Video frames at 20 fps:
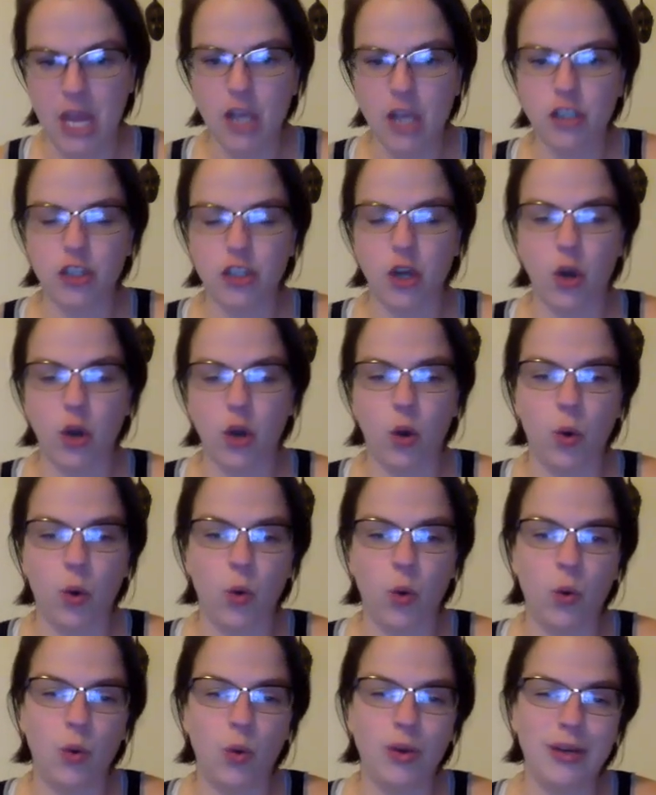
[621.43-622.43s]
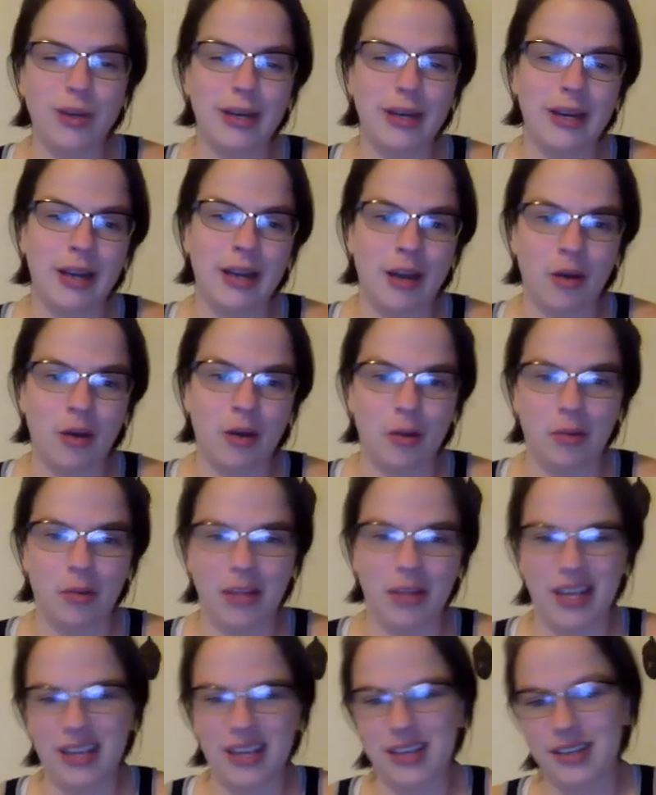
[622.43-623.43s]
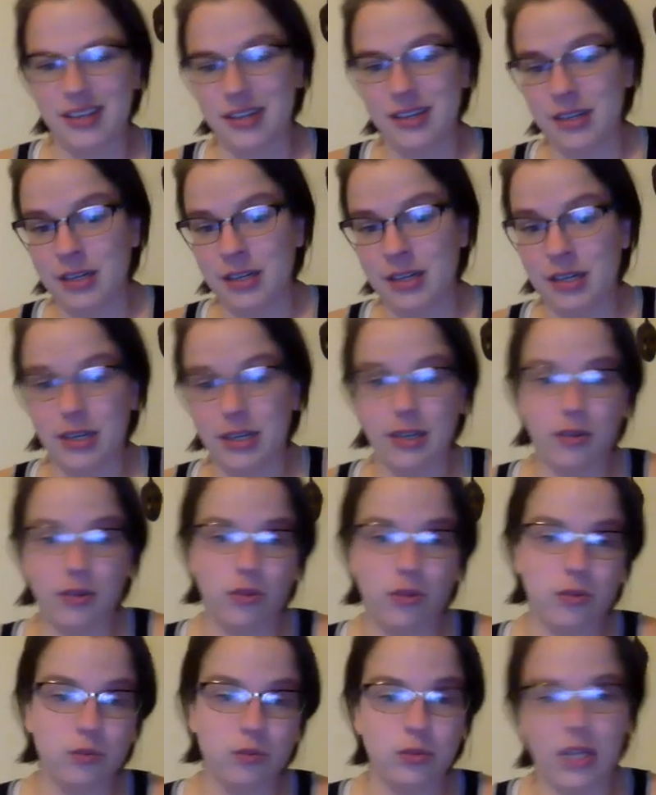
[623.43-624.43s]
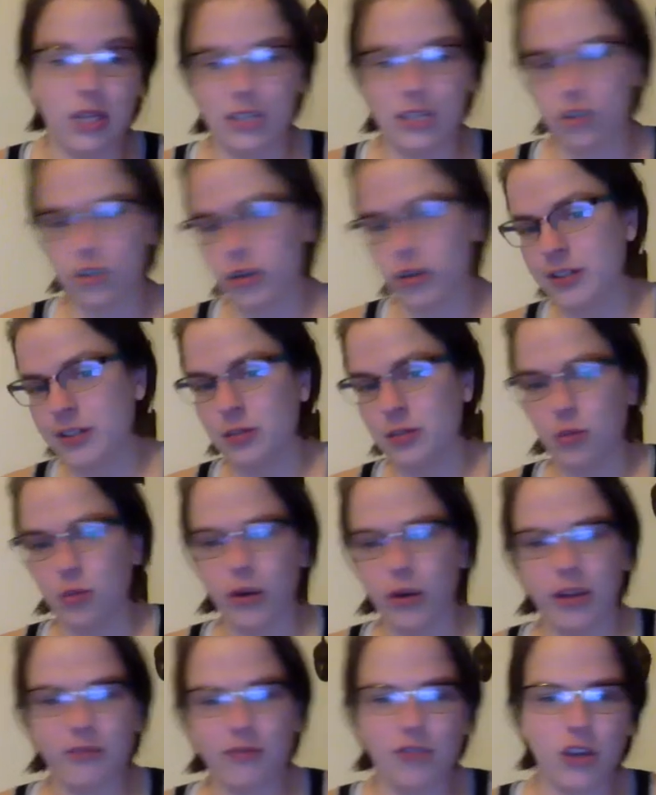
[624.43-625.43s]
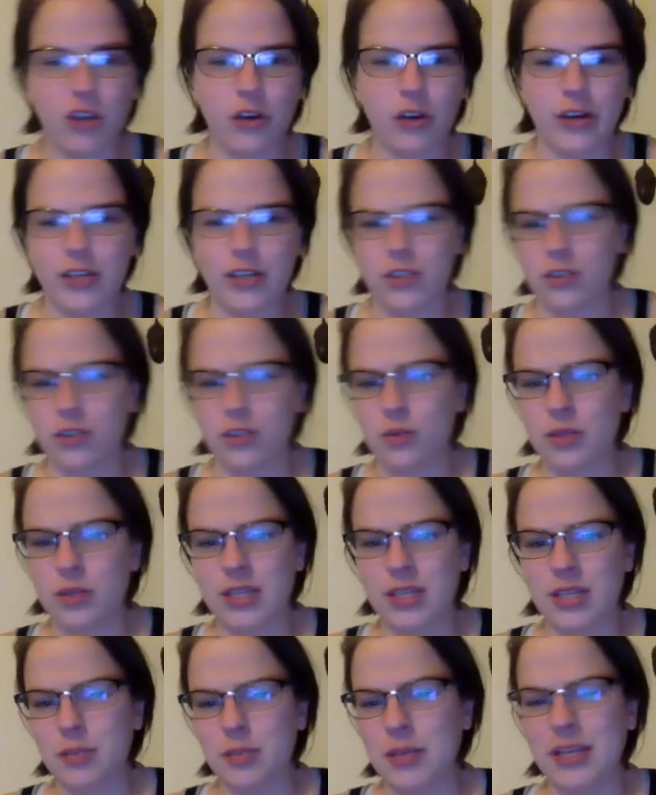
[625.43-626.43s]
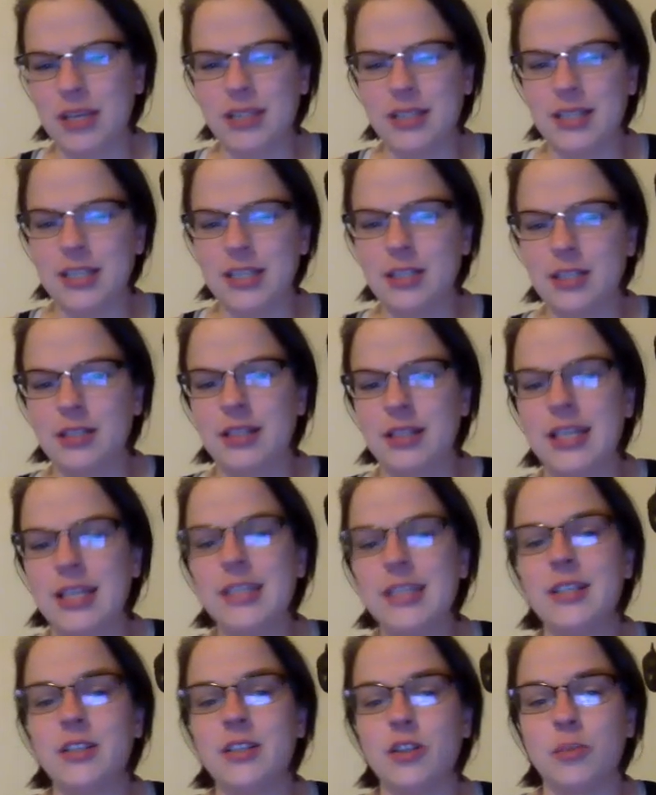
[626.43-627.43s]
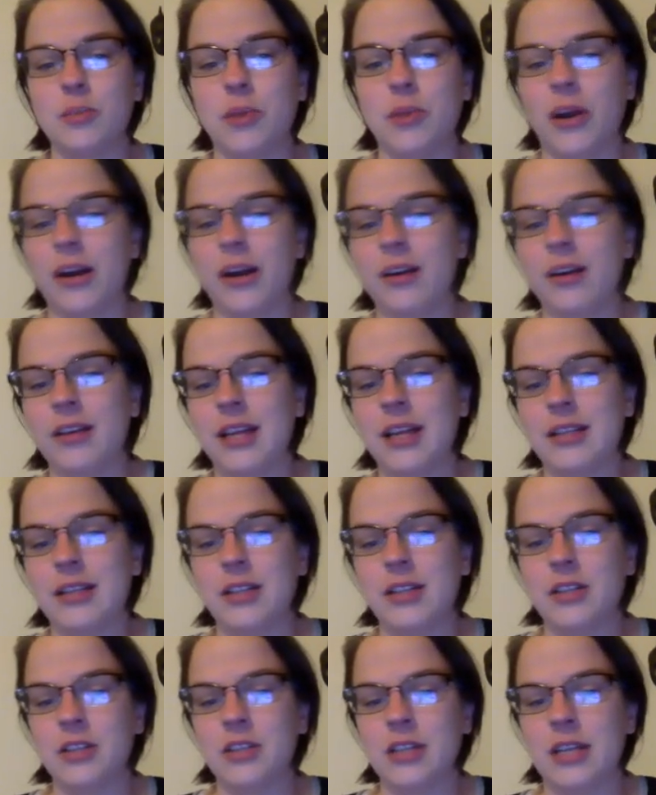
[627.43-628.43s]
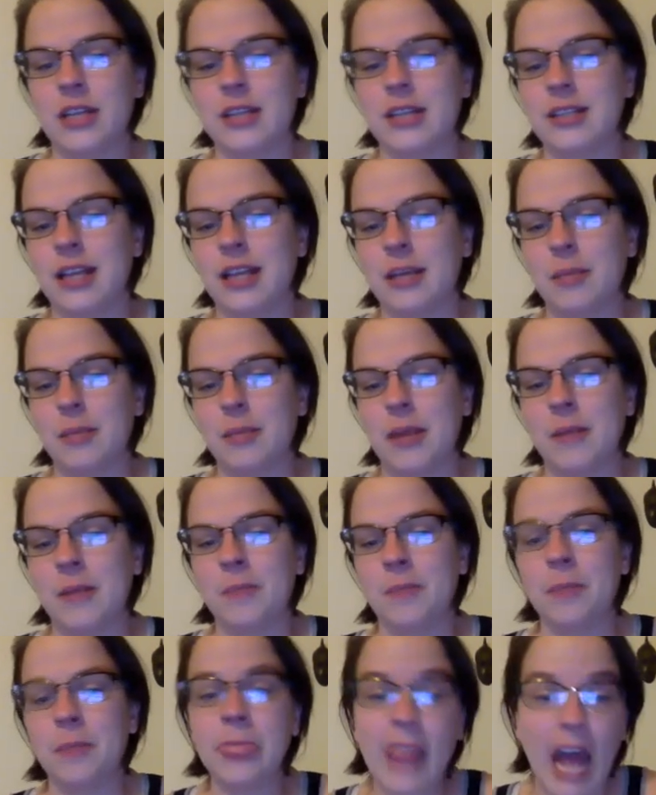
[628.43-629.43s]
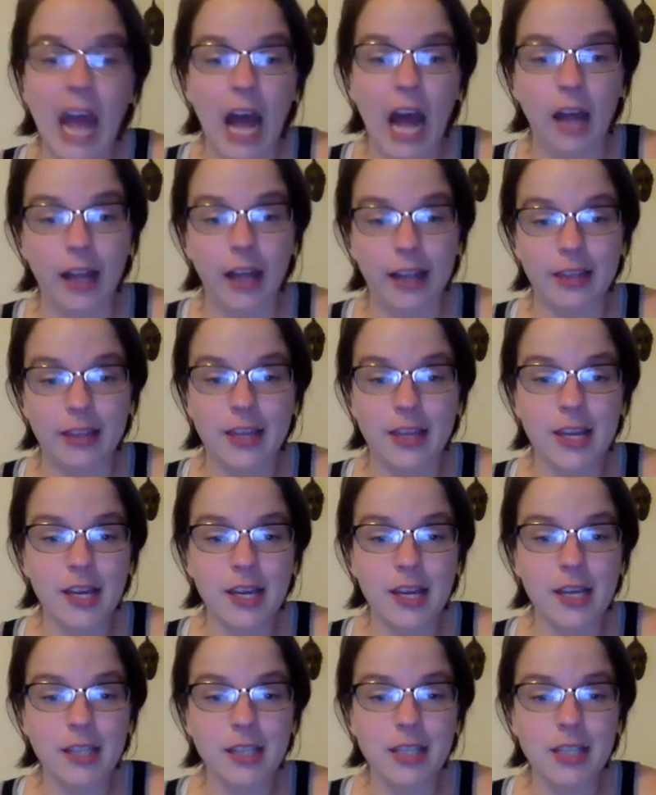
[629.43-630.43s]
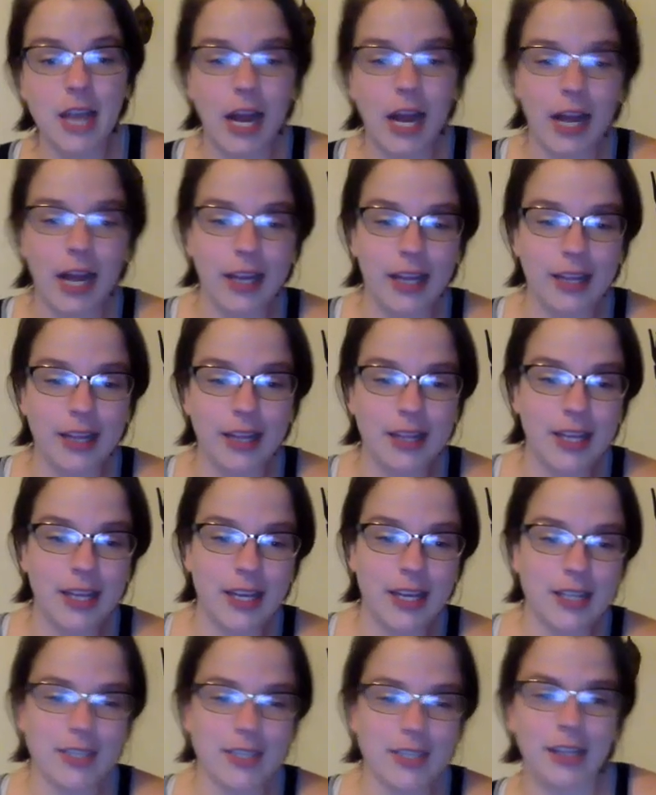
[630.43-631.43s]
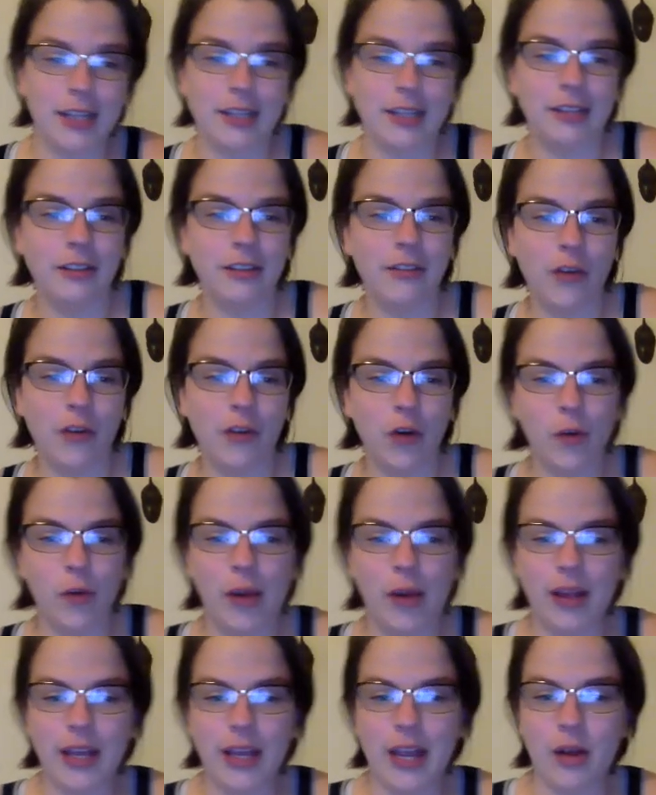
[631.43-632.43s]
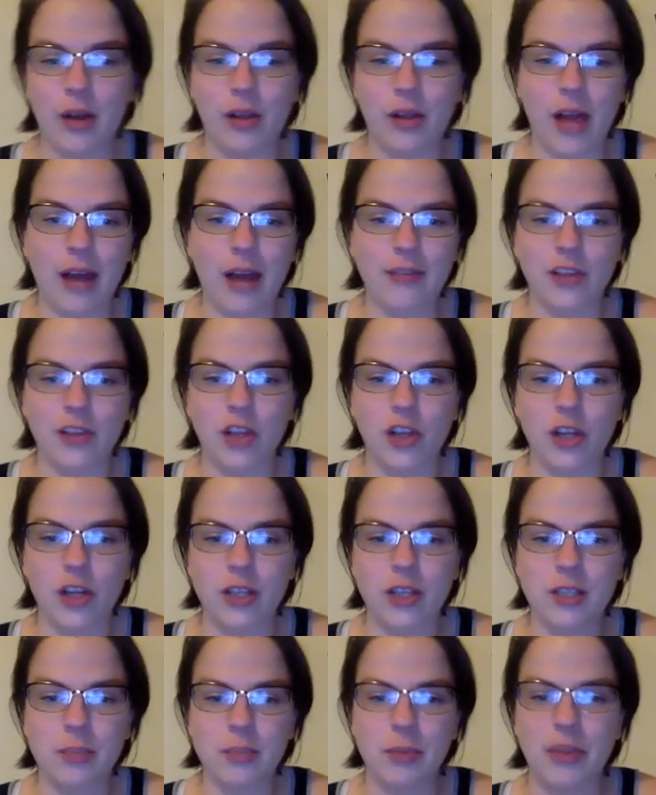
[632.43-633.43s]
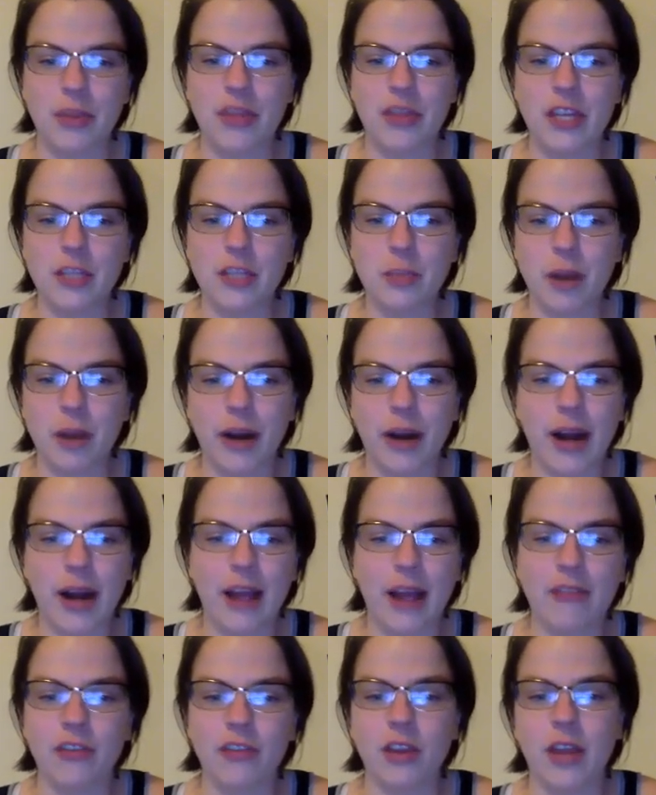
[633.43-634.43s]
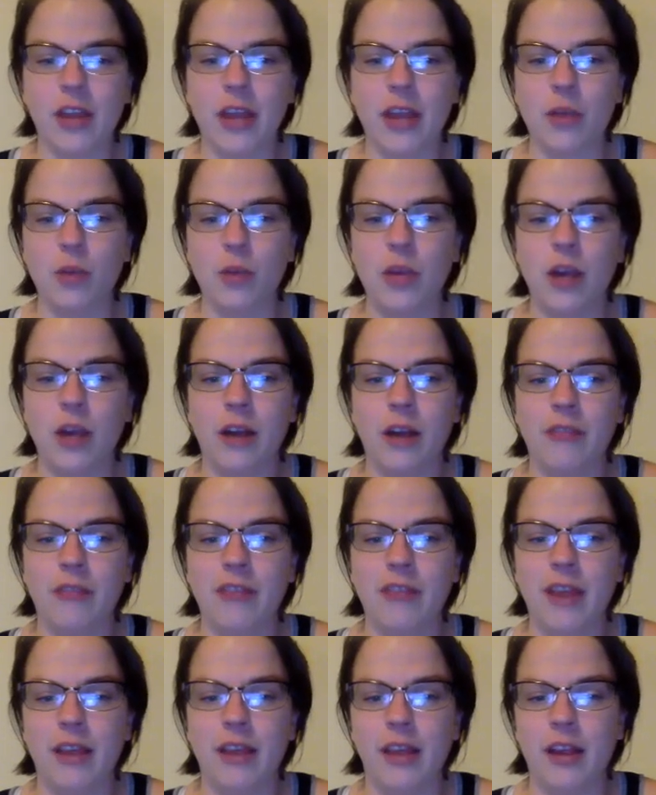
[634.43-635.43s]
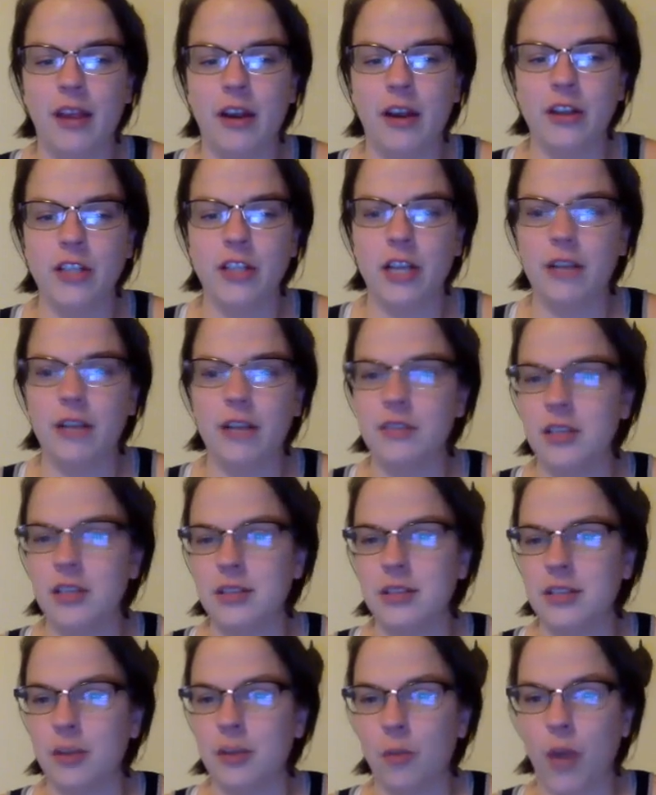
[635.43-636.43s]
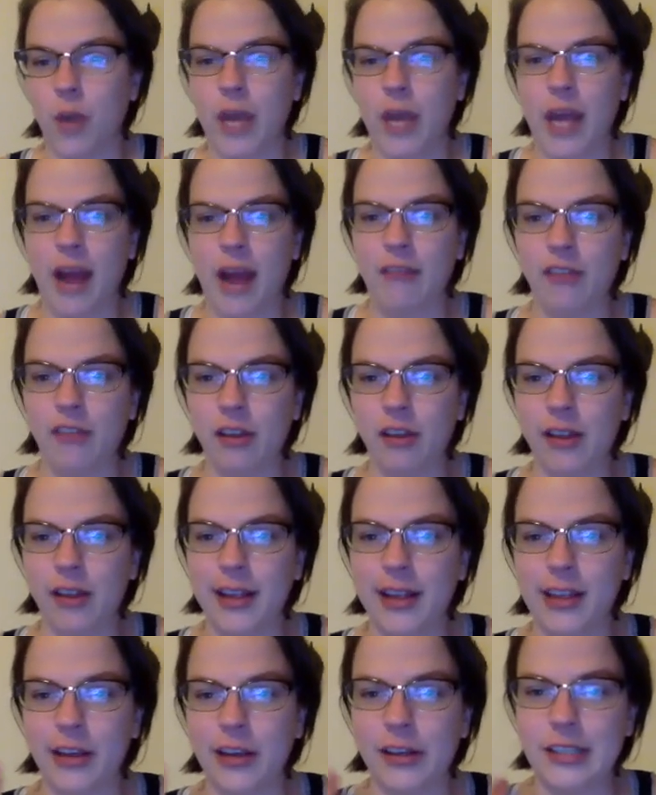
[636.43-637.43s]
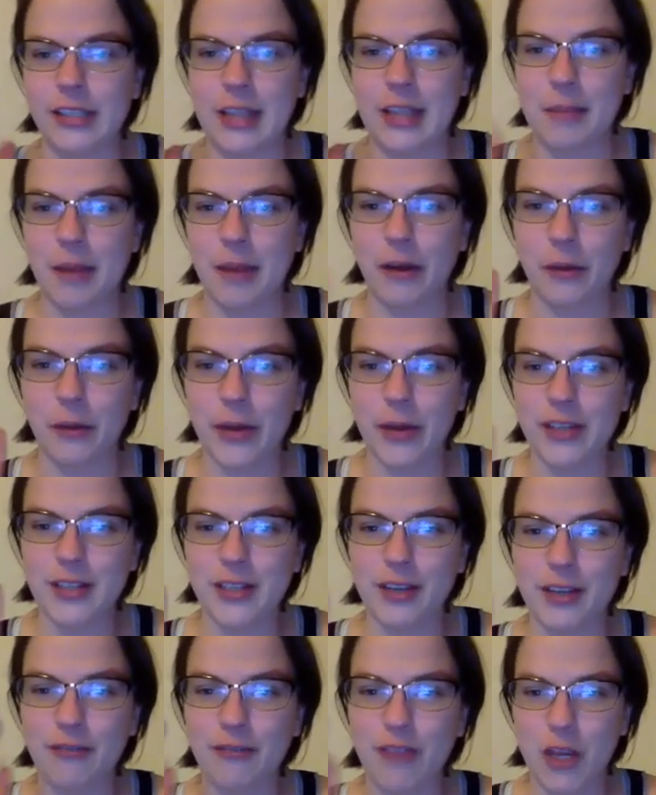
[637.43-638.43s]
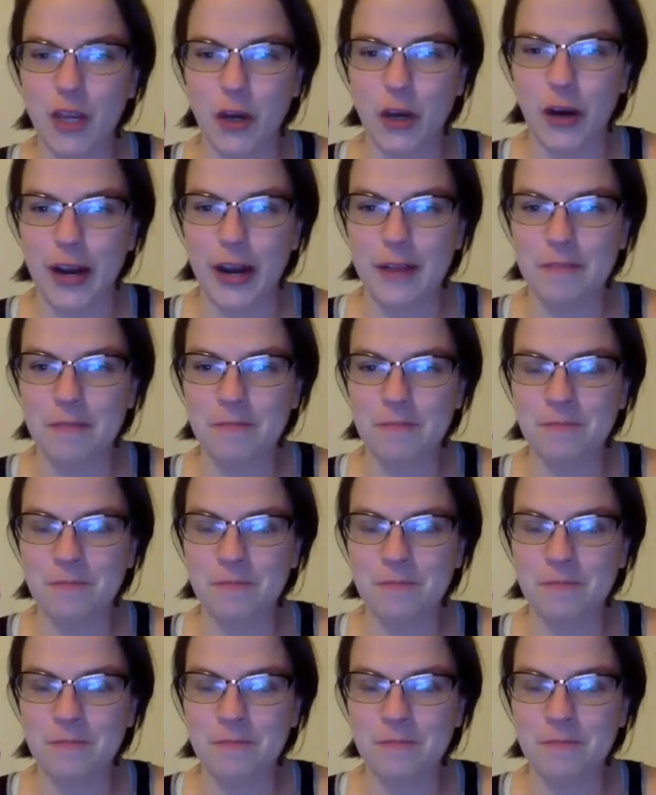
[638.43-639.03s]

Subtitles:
So now I'm like, let's try some more configurations with this, because this is the part that doesn't excite me. I like this, I like this, I like the living room, I like how a lot of it looks, but this part I feel like we are failing ourselves in some way. I feel like there is a better way to configure it,